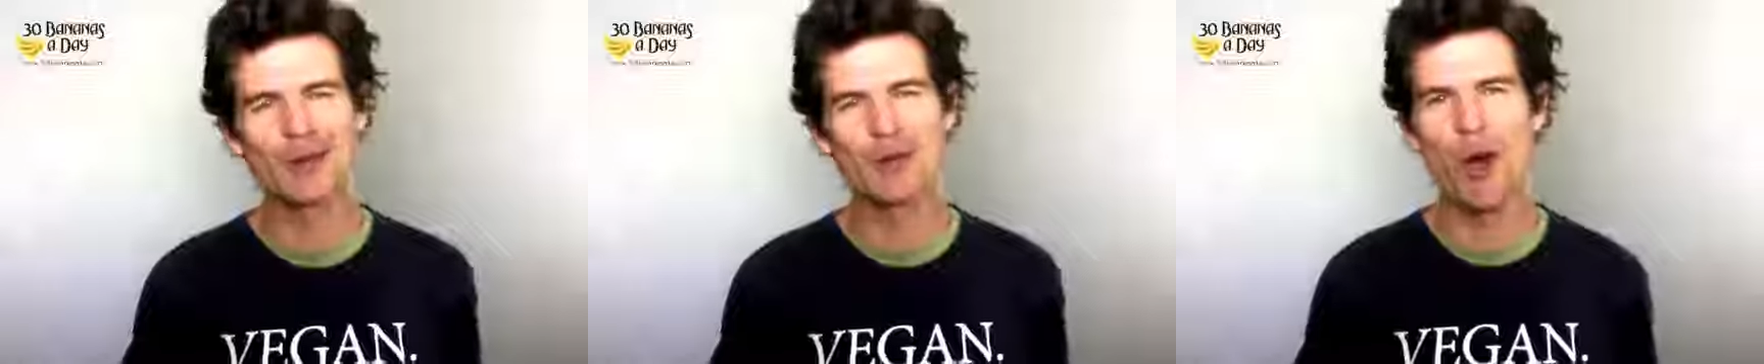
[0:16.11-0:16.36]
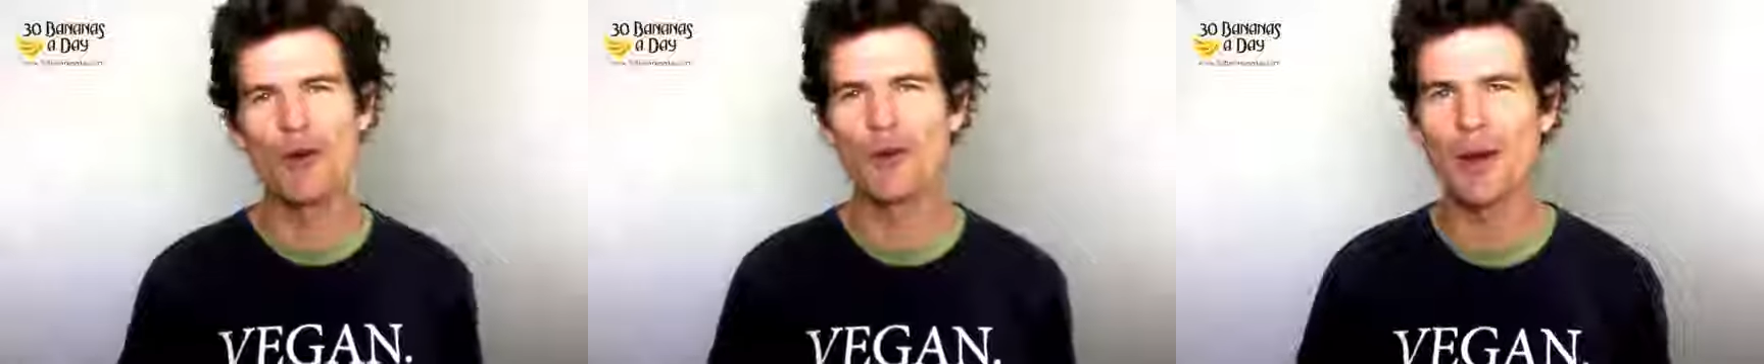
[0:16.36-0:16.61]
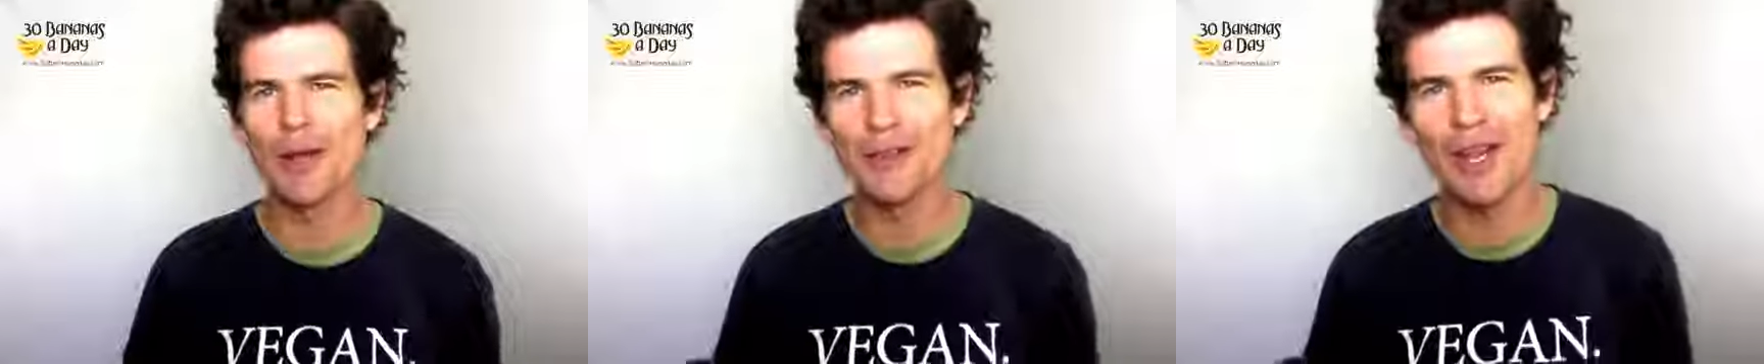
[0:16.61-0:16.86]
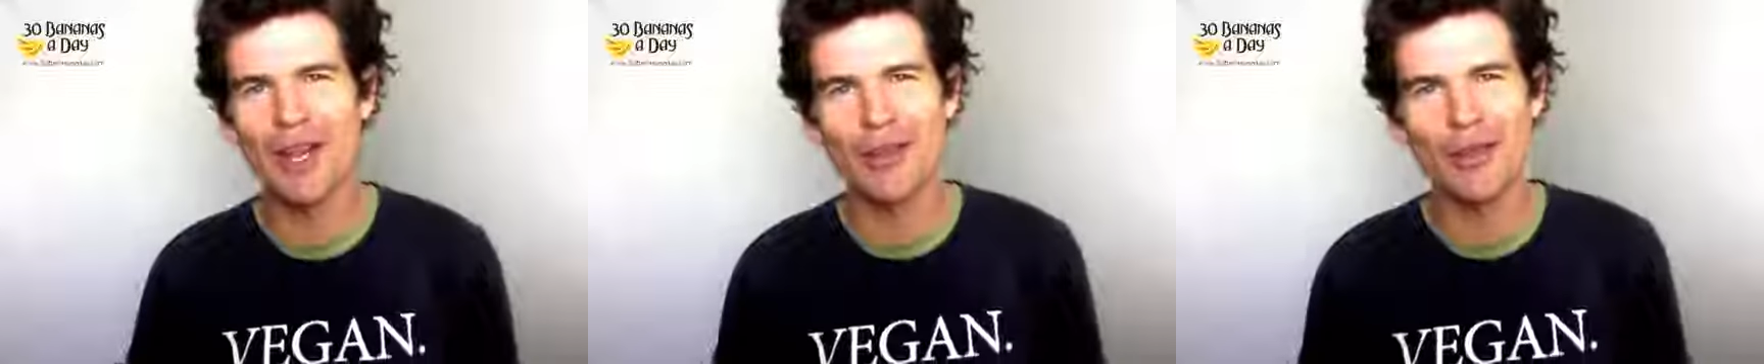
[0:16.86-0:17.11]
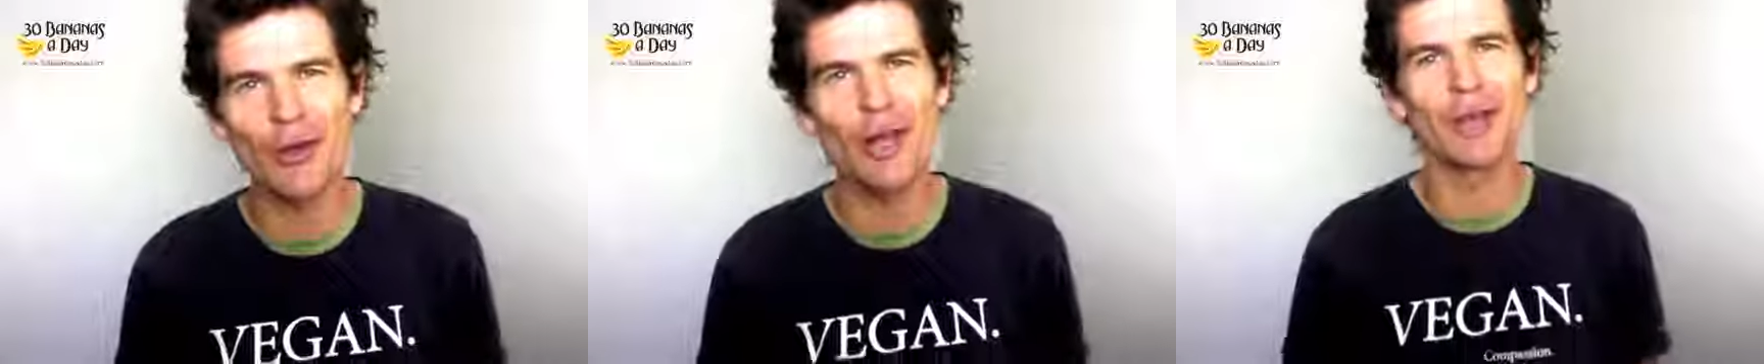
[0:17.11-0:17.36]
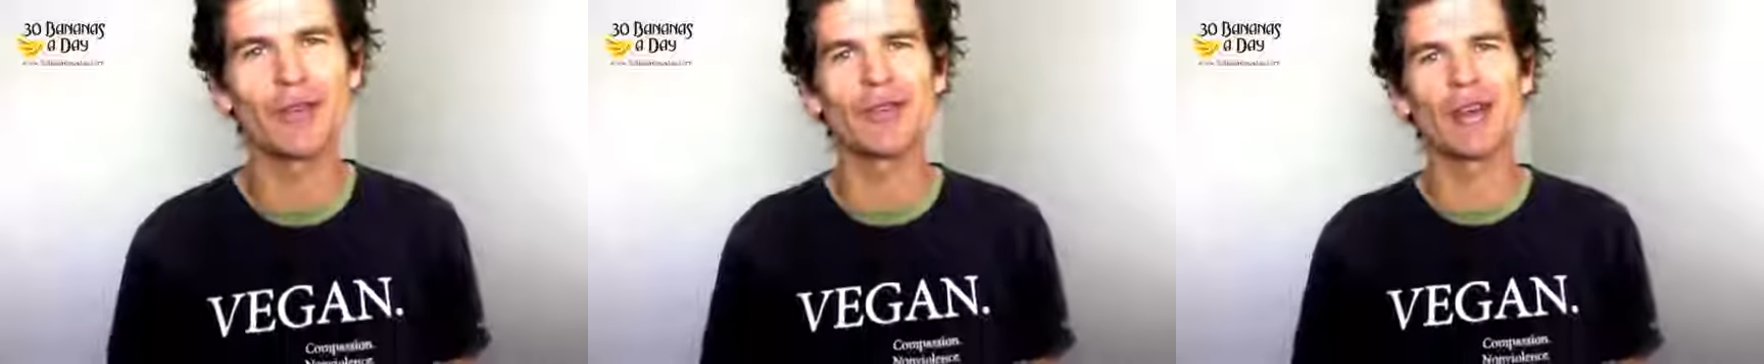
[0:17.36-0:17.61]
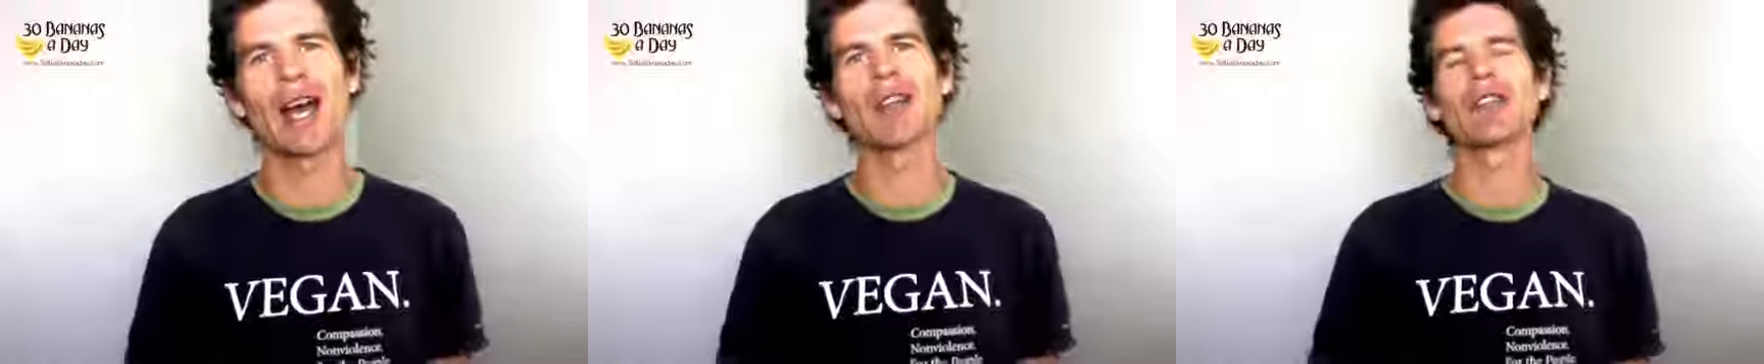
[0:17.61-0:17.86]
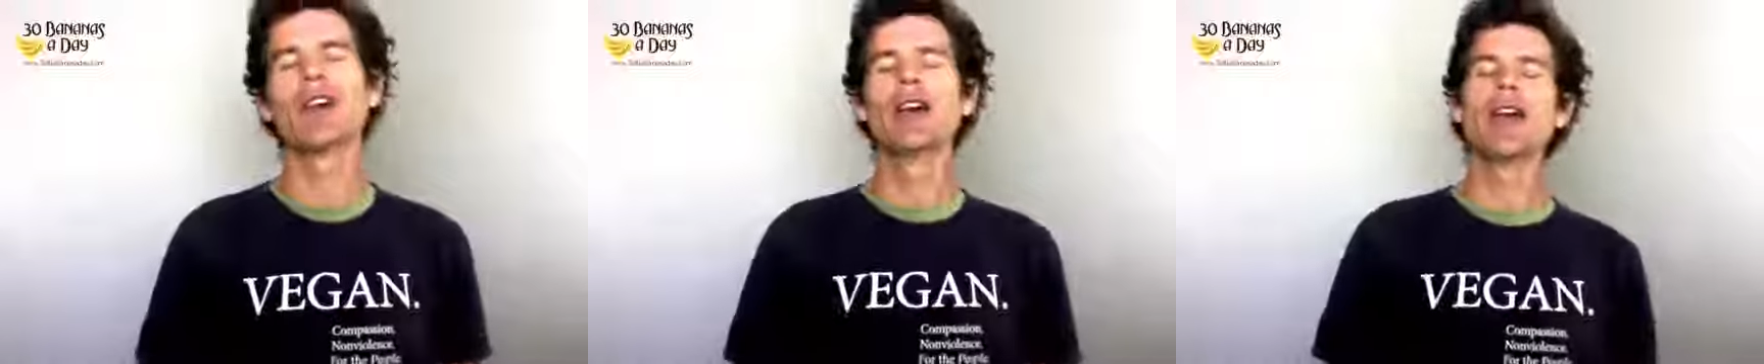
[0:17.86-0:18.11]
12 wins out of 13
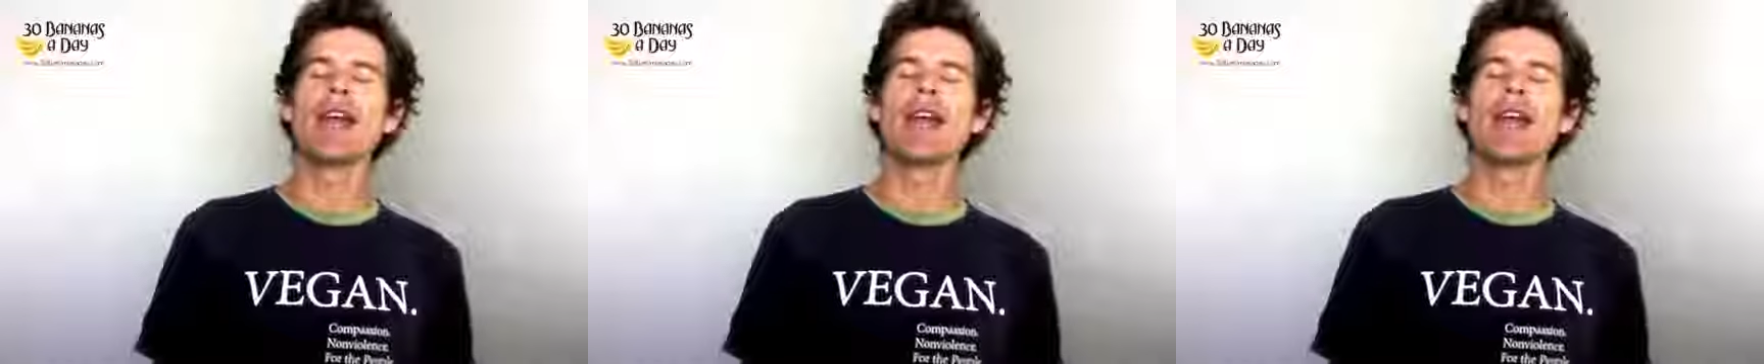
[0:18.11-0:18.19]
starts.